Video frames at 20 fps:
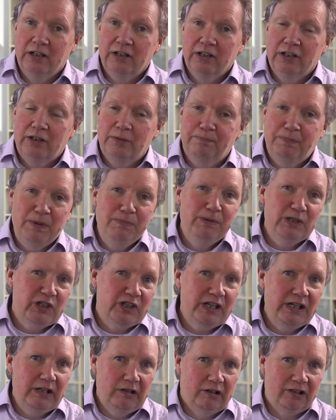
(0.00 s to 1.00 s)
The
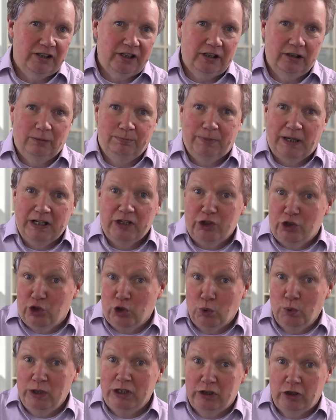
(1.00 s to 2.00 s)
BBC article by
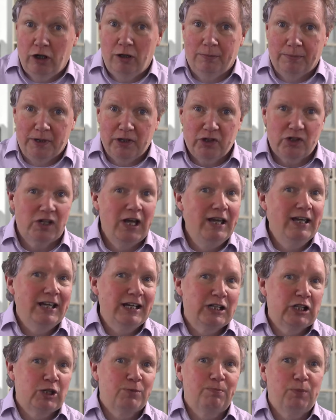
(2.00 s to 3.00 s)
Zoe Thomas
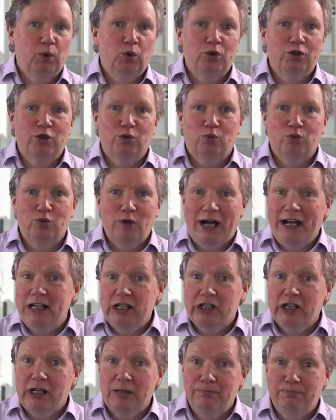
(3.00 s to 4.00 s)
explored the
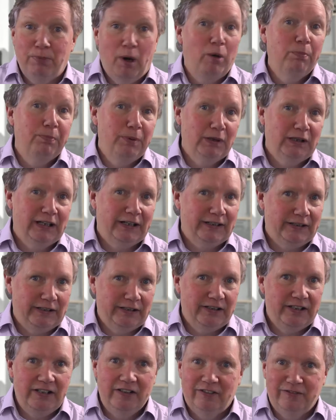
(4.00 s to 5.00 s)
rising
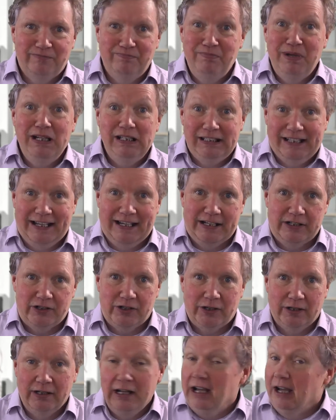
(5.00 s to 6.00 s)
popularity of meal kits,
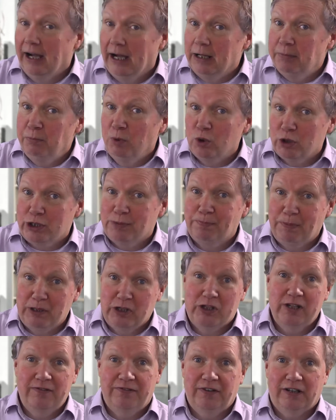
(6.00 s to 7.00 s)
and more
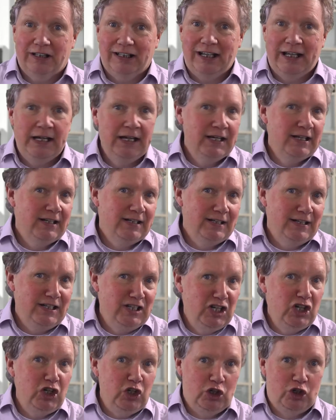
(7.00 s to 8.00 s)
specifically,
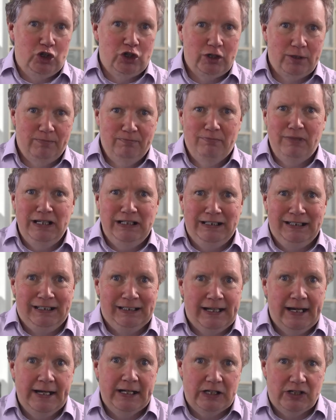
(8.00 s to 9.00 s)
niche meal
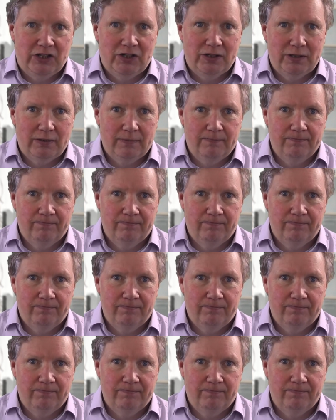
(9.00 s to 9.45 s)
kits.